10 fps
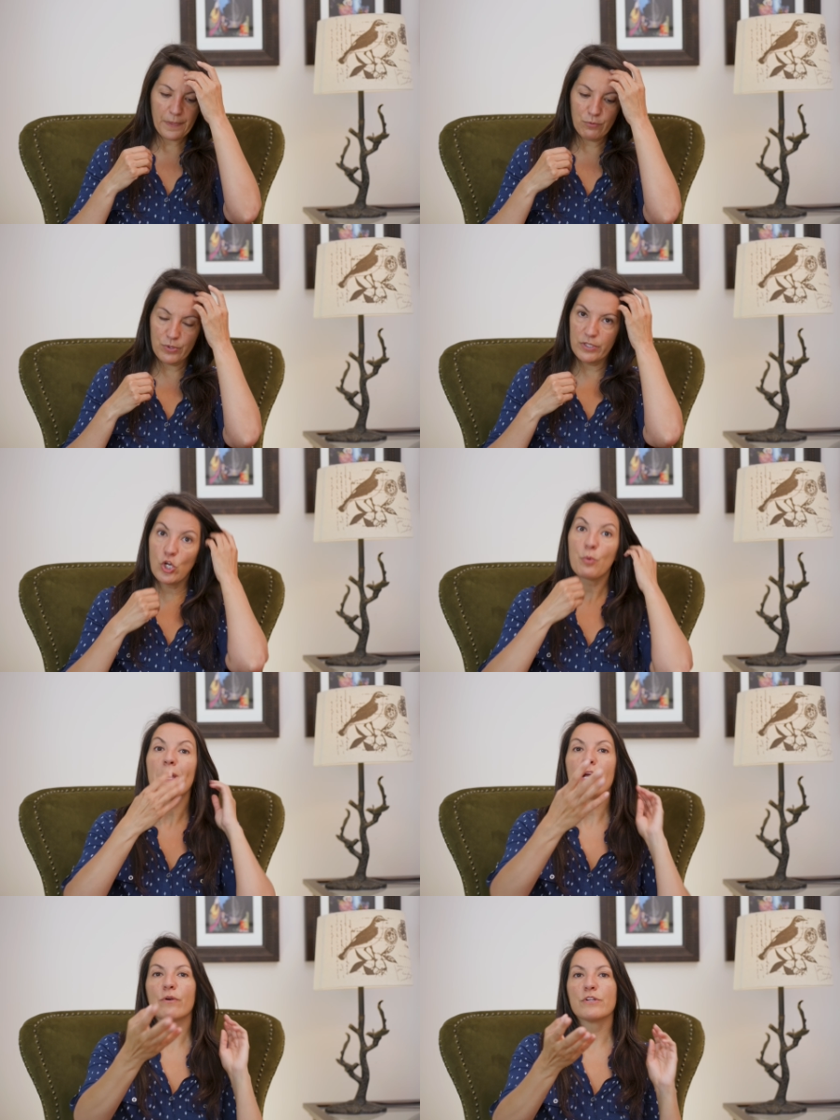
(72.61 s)
within our
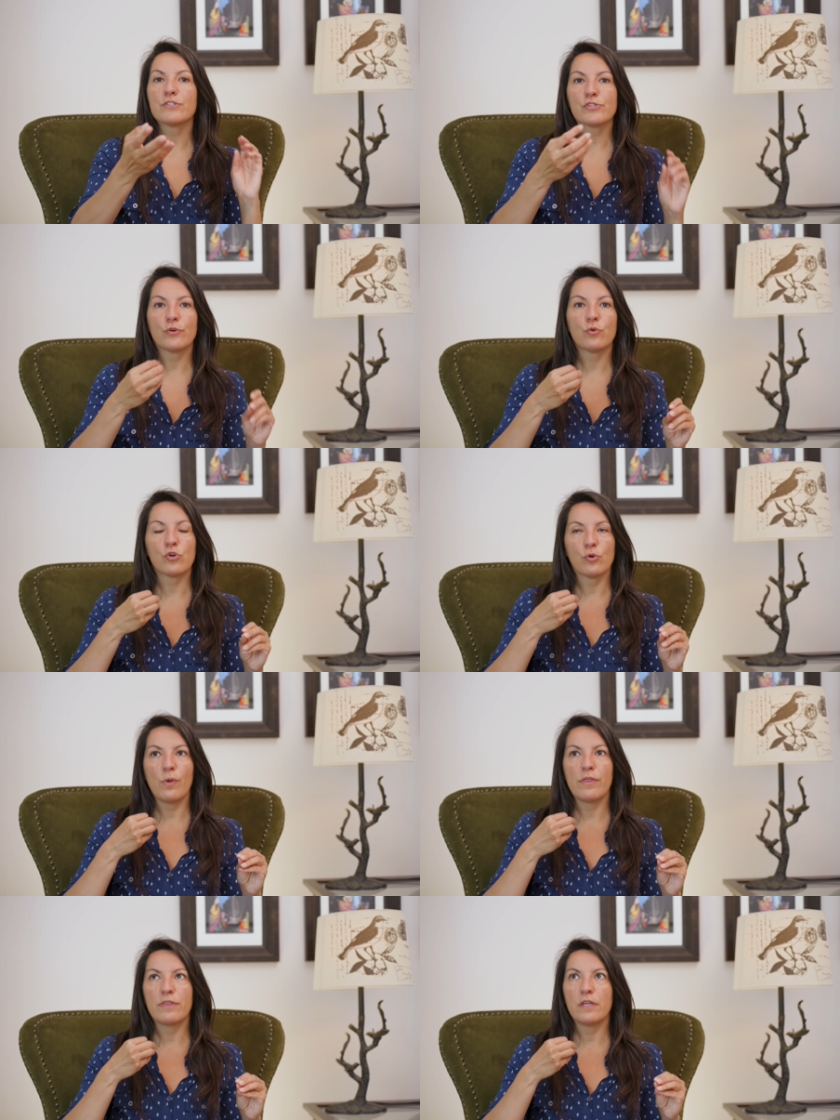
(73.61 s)
parents, or
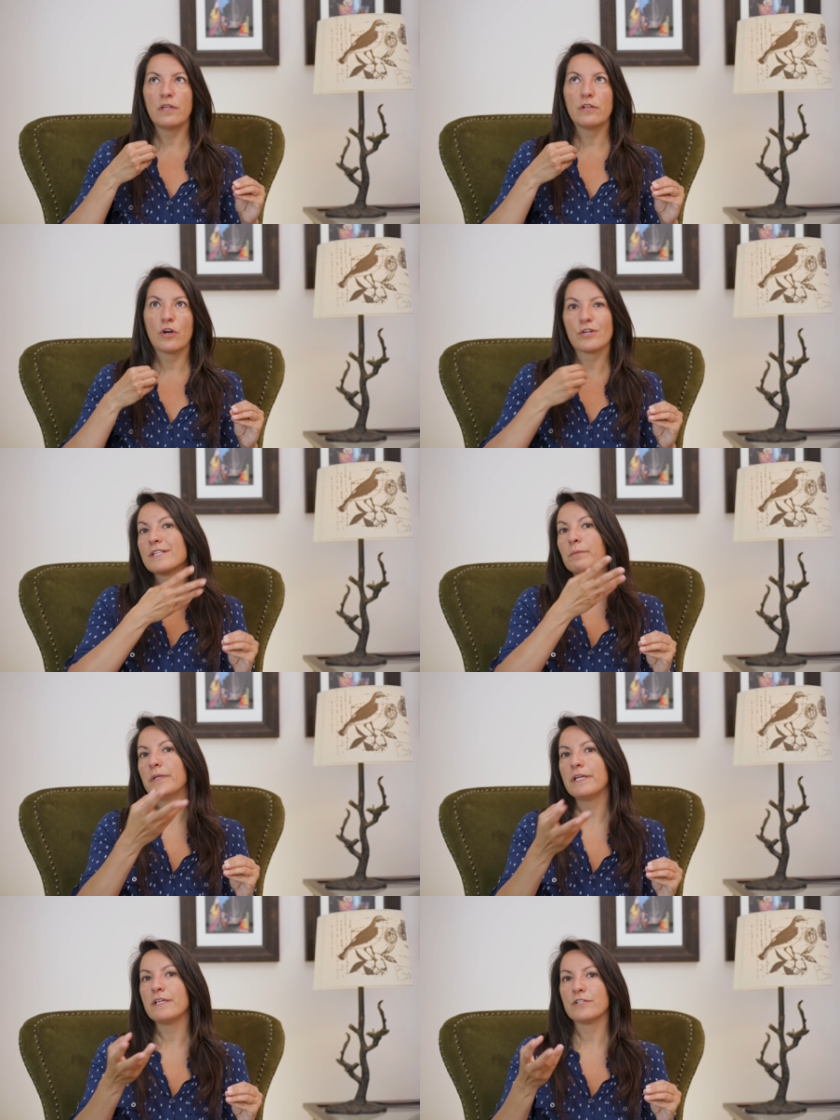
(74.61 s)
within our
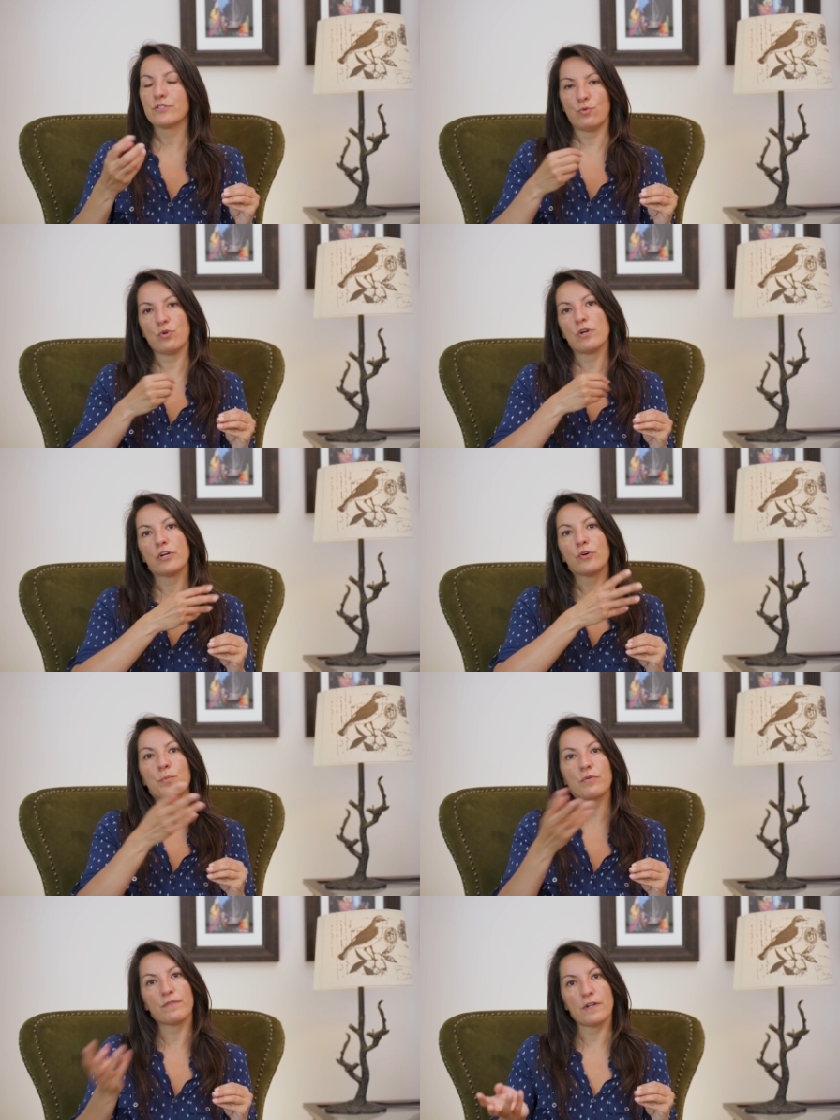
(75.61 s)
siblings, or our
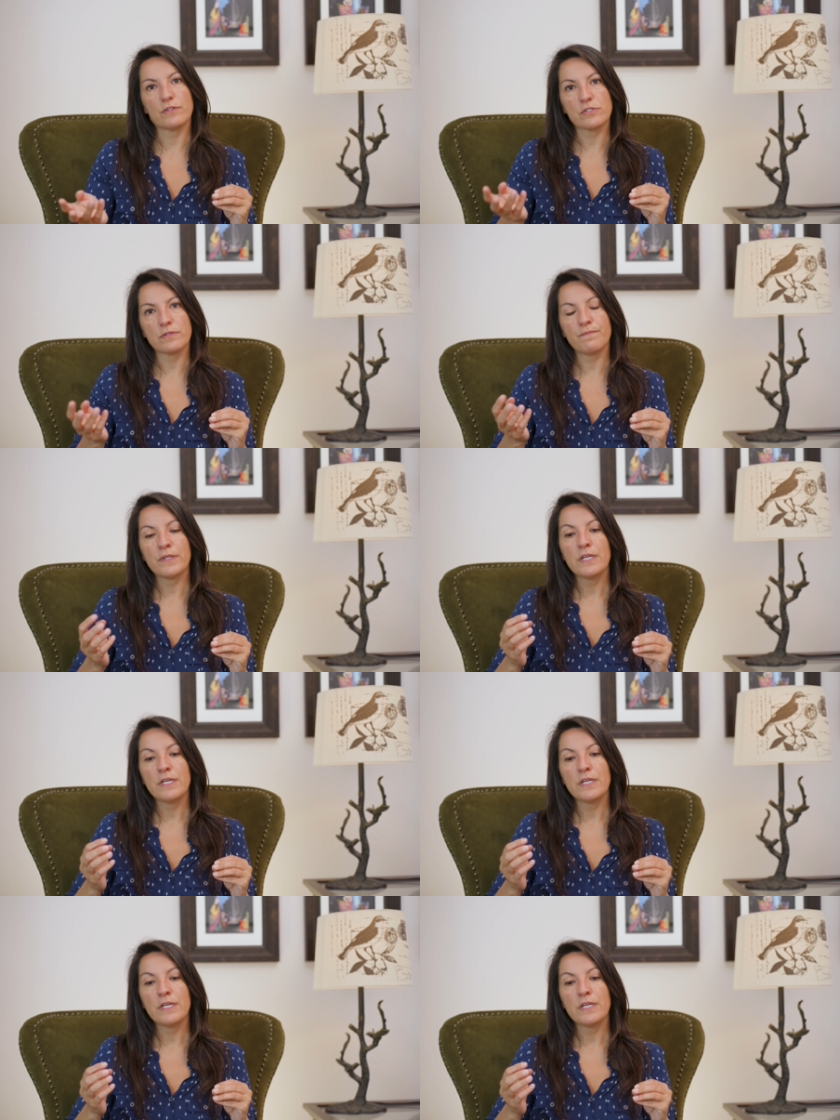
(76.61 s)
group of friends.